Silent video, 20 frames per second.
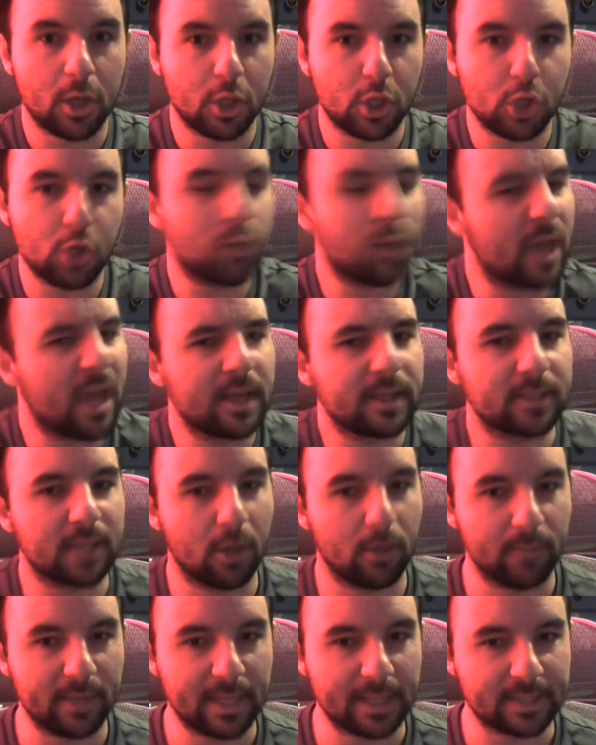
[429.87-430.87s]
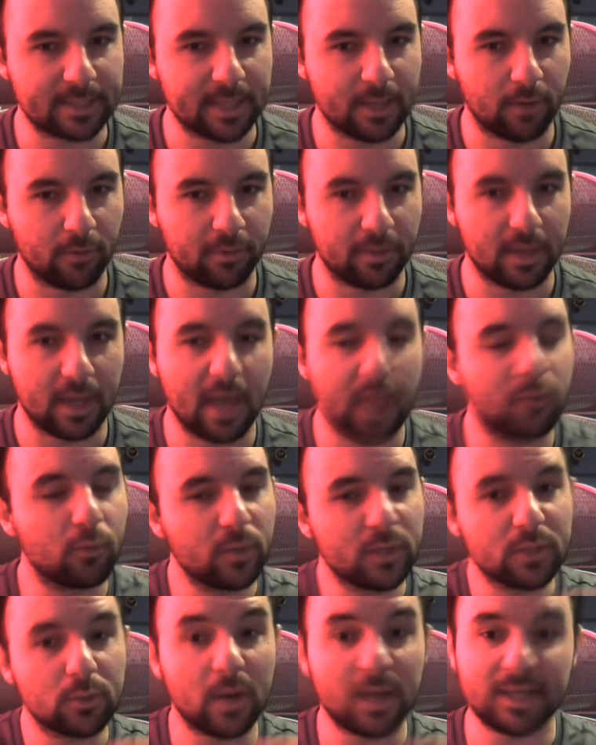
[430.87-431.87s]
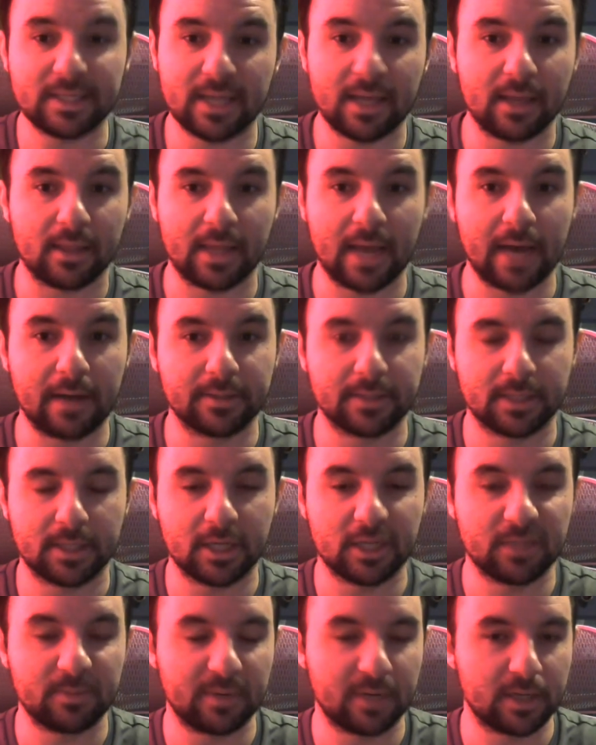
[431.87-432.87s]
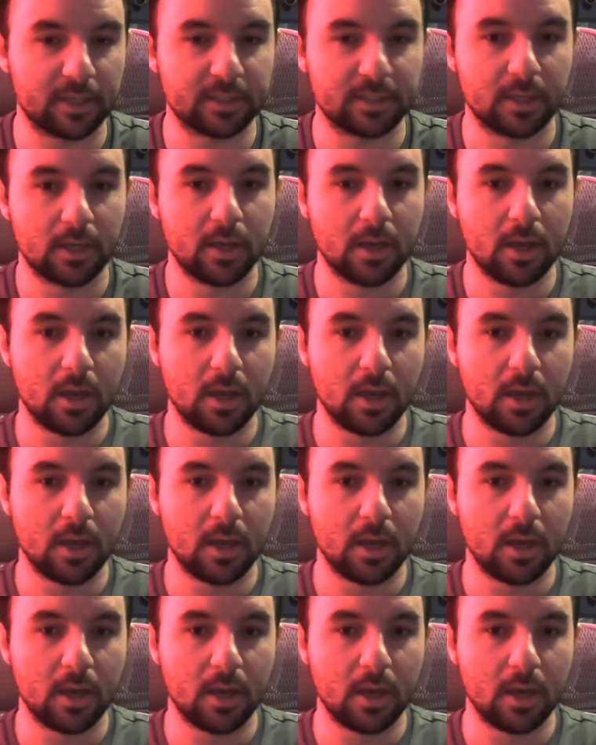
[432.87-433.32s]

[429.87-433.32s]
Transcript: You can't tell me that's healthy. And the reason why I say 1,000 is because